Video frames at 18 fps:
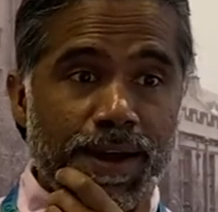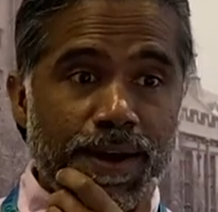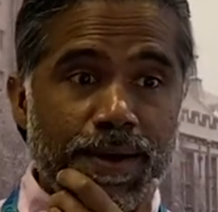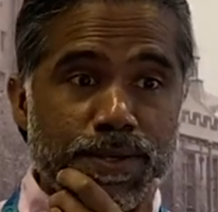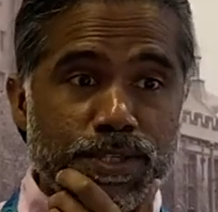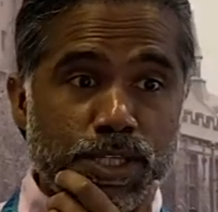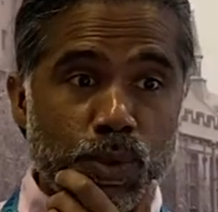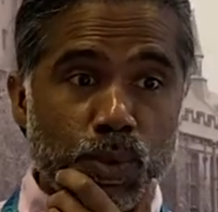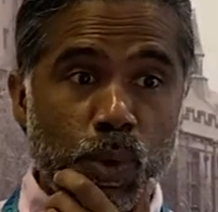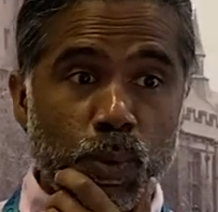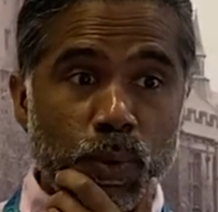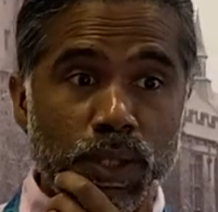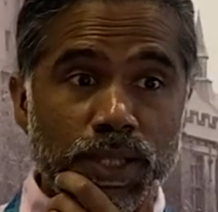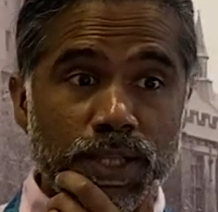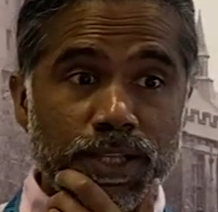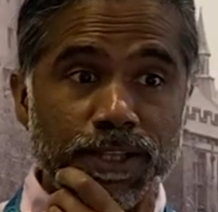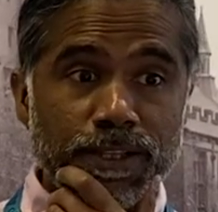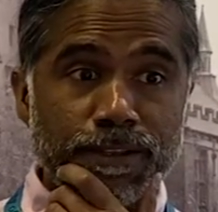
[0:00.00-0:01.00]
So we
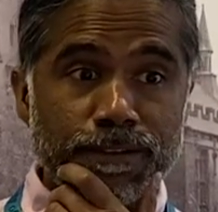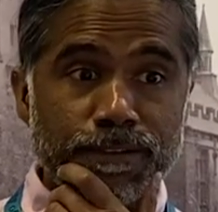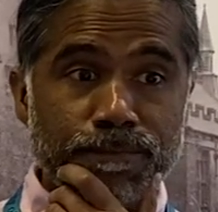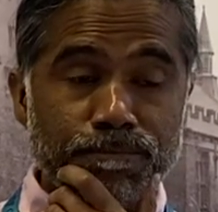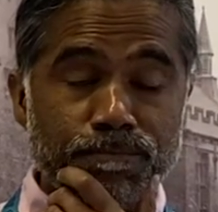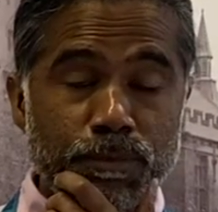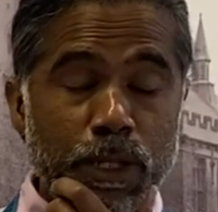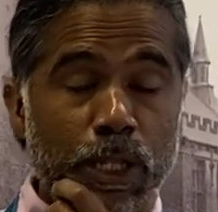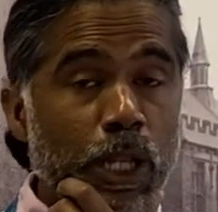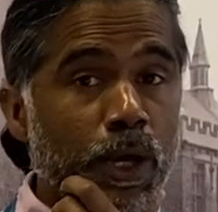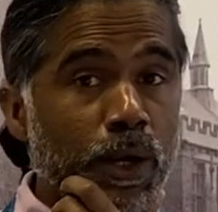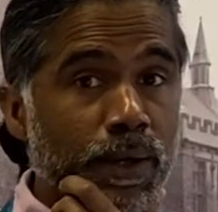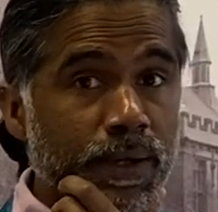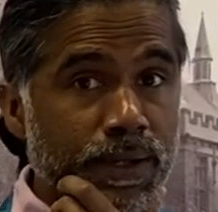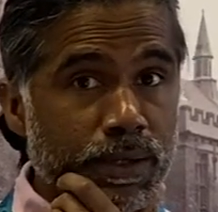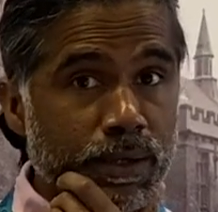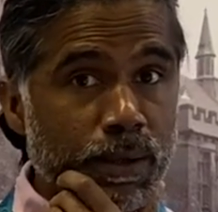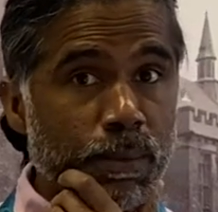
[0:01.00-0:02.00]
will
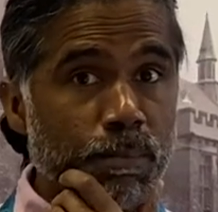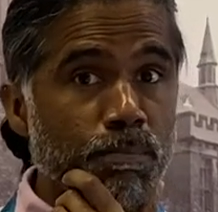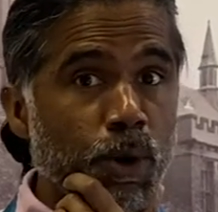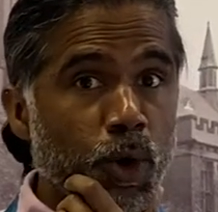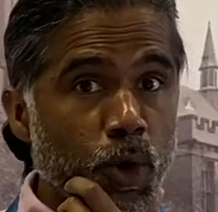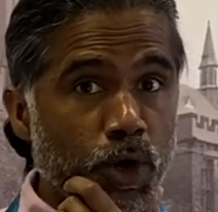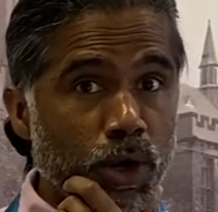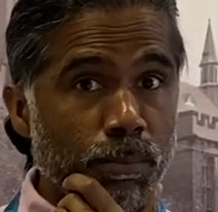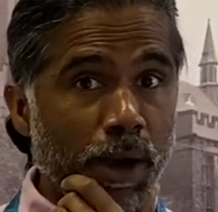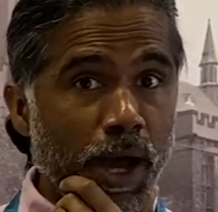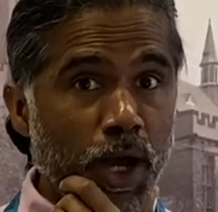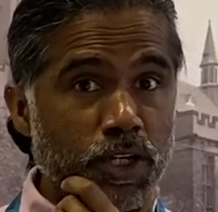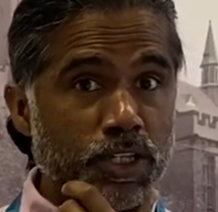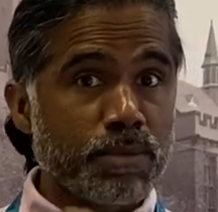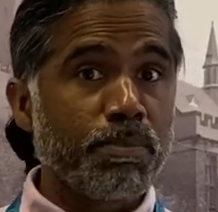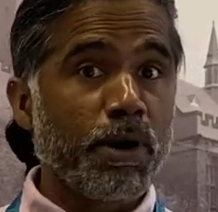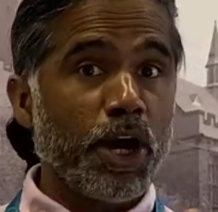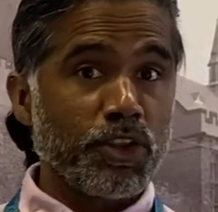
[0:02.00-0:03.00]
learn more
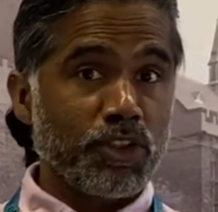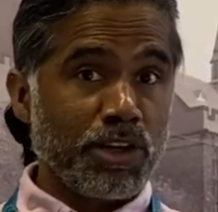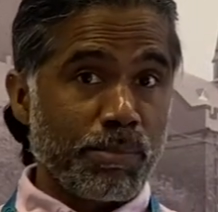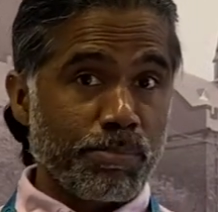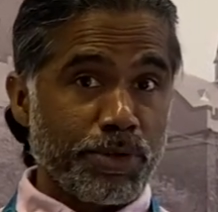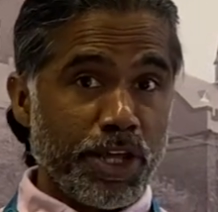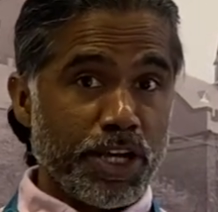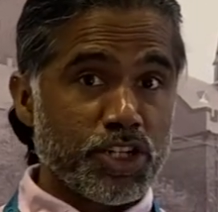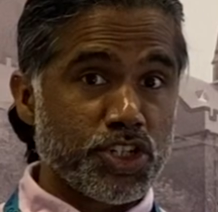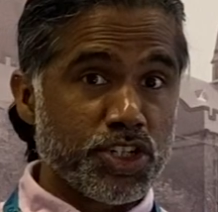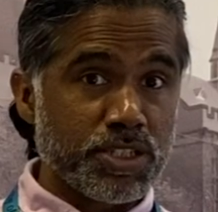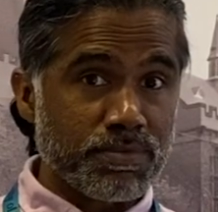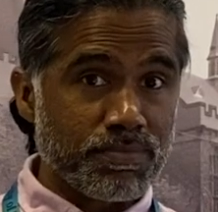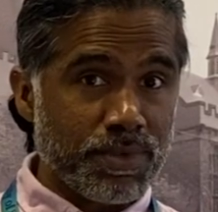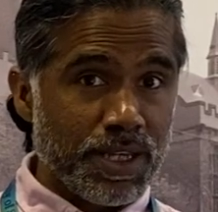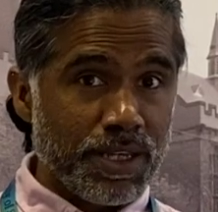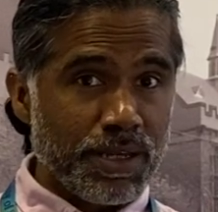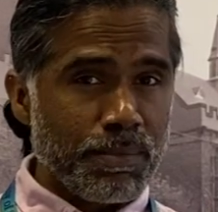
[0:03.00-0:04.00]
about bioethanol production,
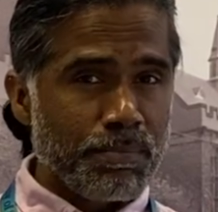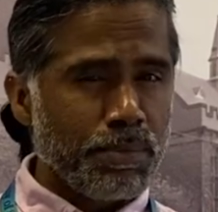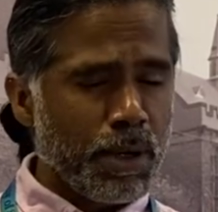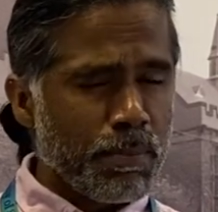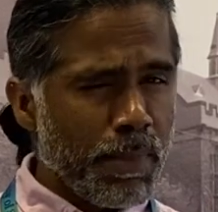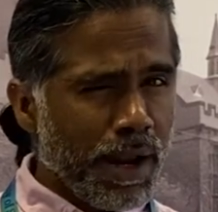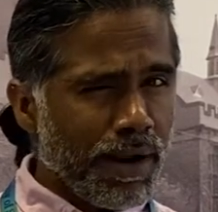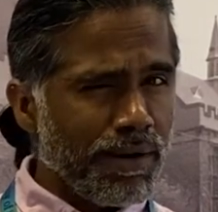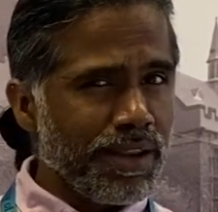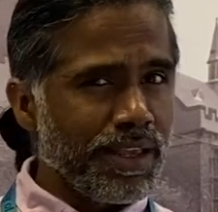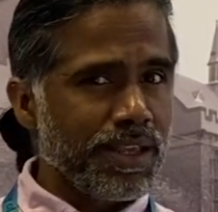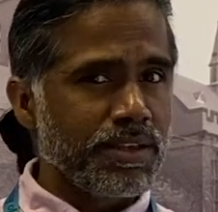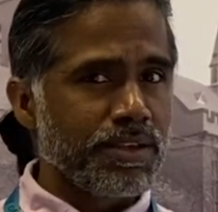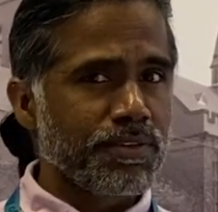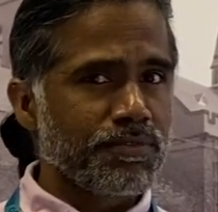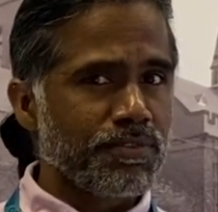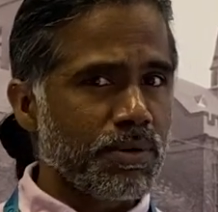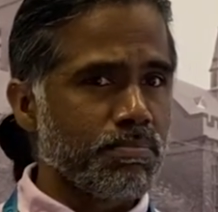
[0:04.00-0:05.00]
primarily
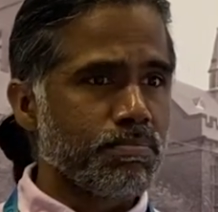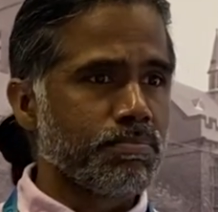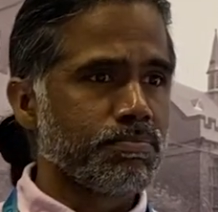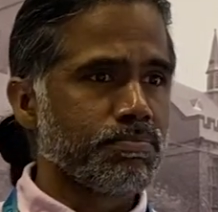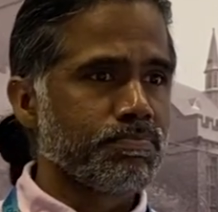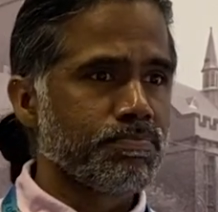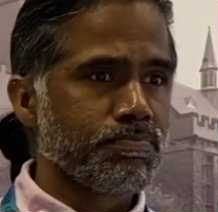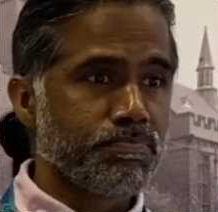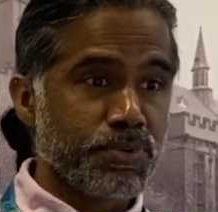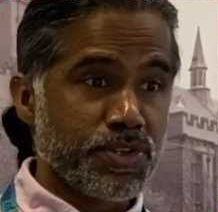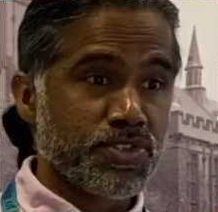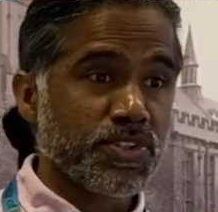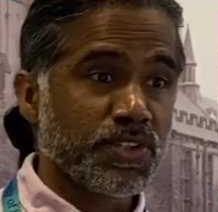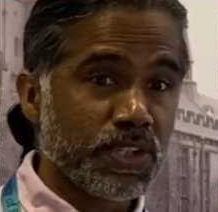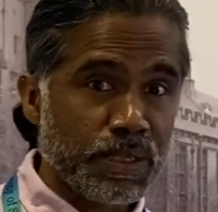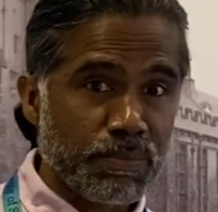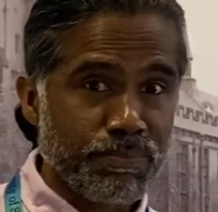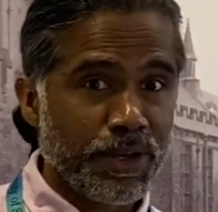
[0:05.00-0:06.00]
from
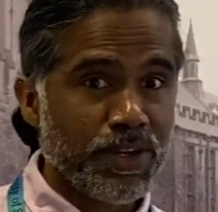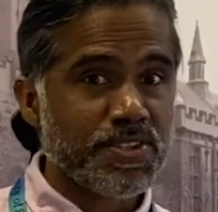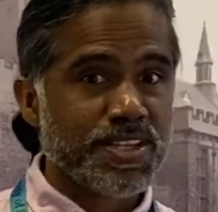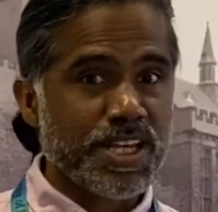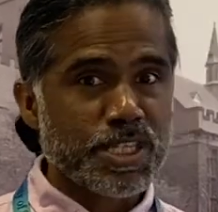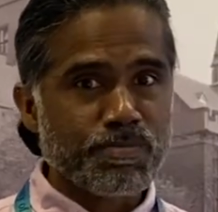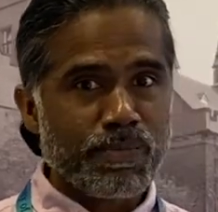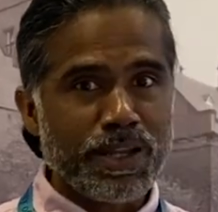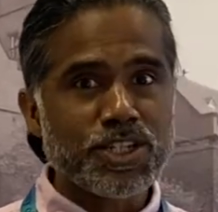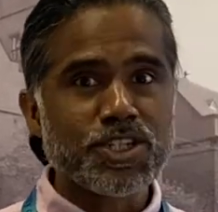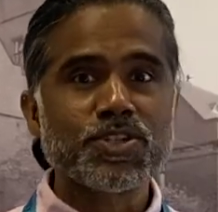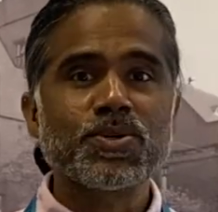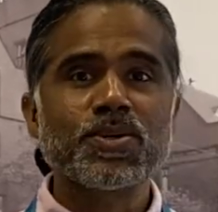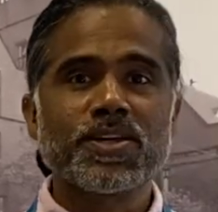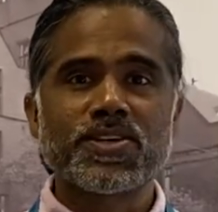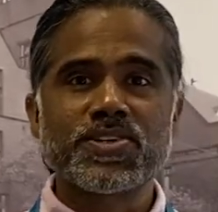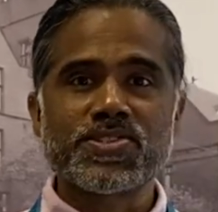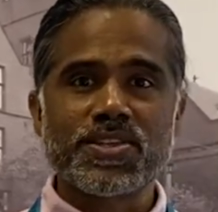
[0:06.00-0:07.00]
Brazil, because I spent 2
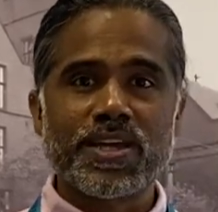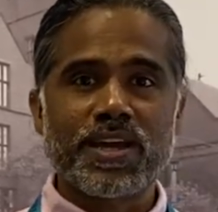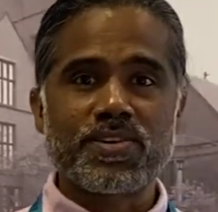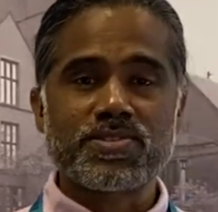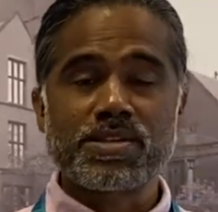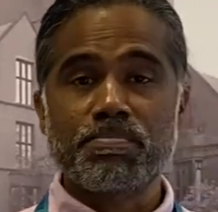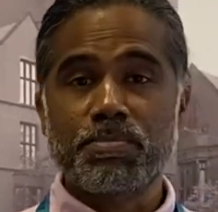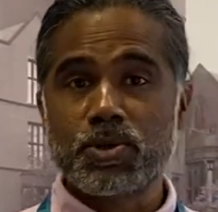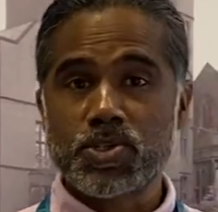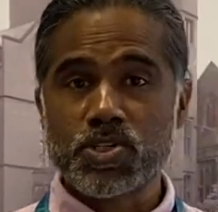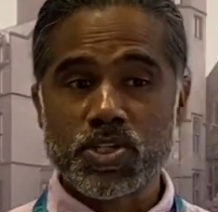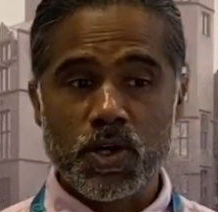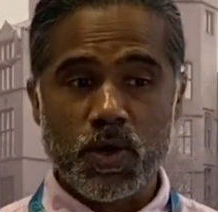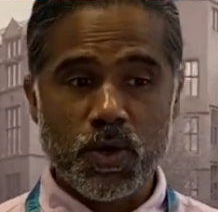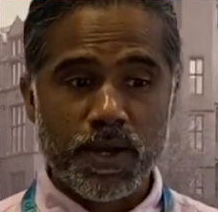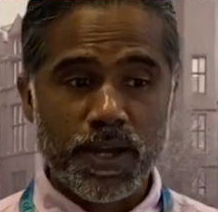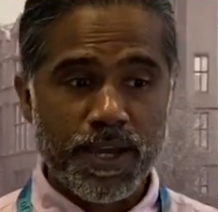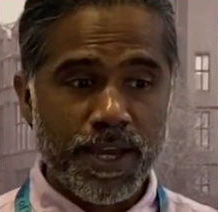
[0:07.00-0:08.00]
years there as a
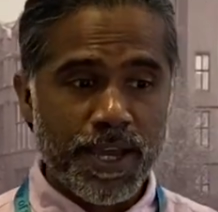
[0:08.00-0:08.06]
postdoc.